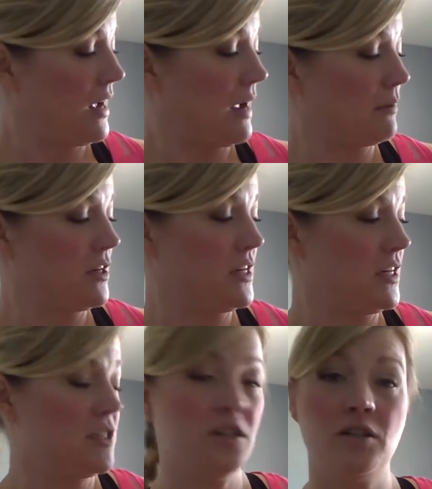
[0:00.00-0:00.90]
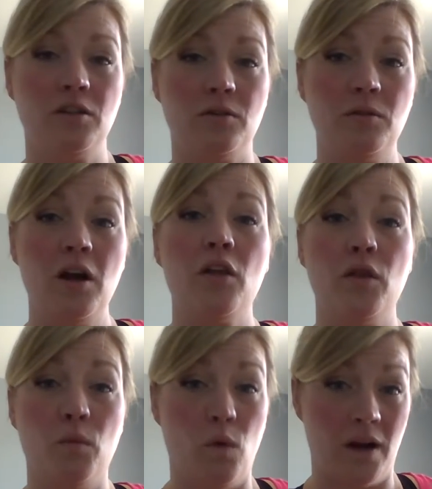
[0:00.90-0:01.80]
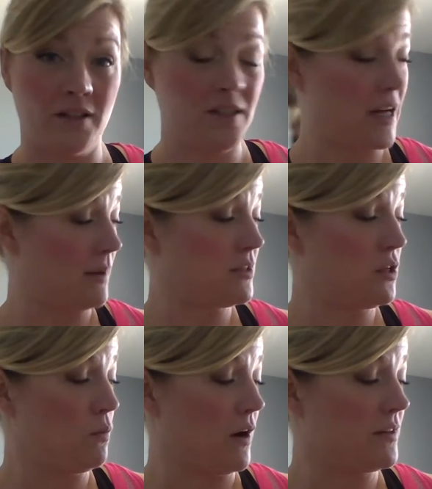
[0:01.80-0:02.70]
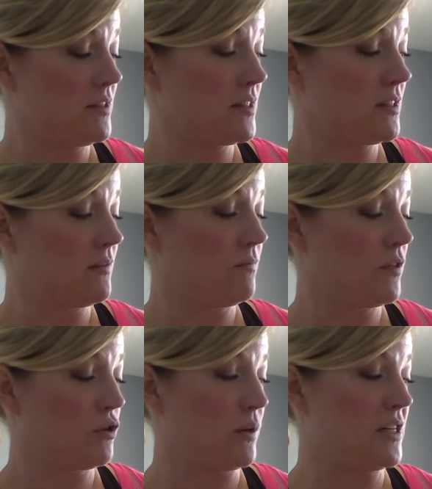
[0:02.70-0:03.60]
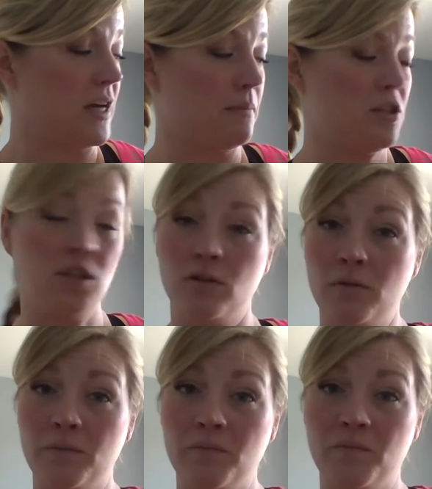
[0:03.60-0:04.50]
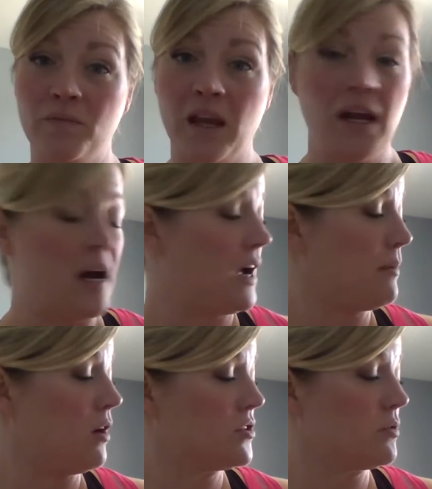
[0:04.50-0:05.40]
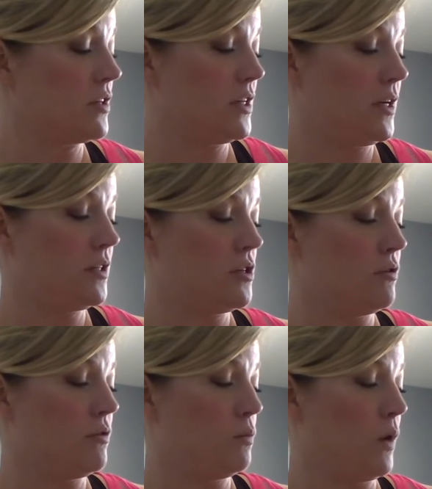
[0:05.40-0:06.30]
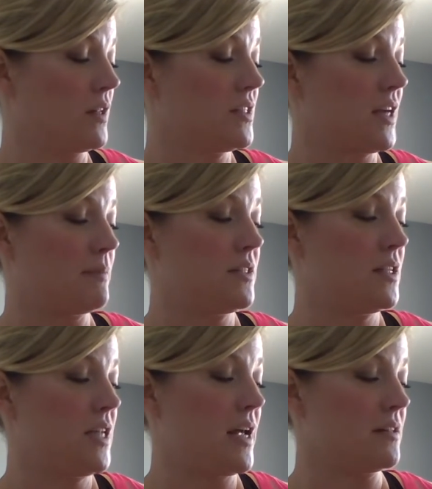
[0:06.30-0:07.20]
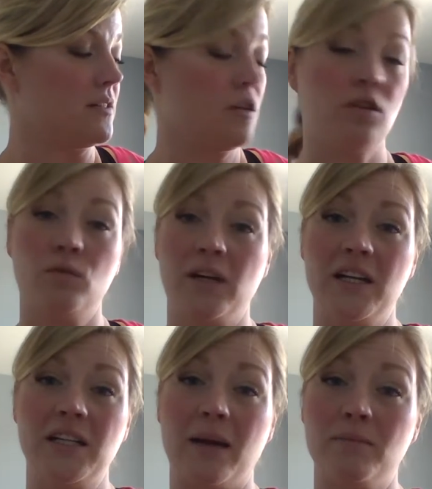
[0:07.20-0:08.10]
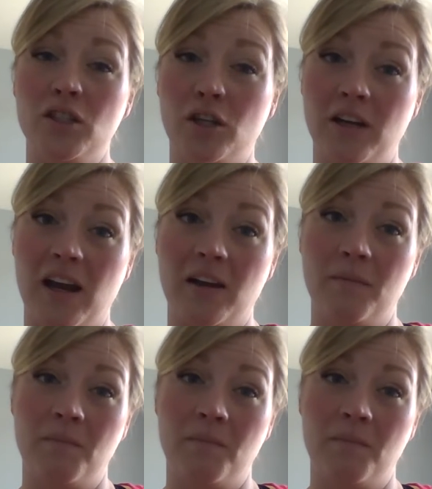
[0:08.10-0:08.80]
I'm going to need to do the ones times the ones, 3 times 2. I'm also going to need to do the ones times the tens, 3 times 30.